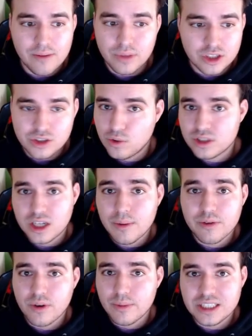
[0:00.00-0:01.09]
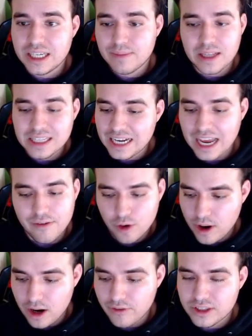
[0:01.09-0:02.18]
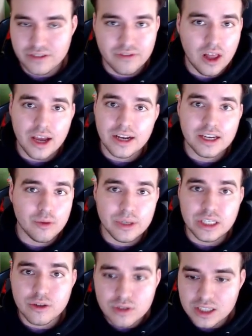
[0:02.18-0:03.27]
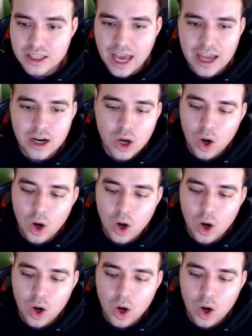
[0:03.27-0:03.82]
but Shedeur's coming from a team that didn't have a great offensive line. He'll be used to that.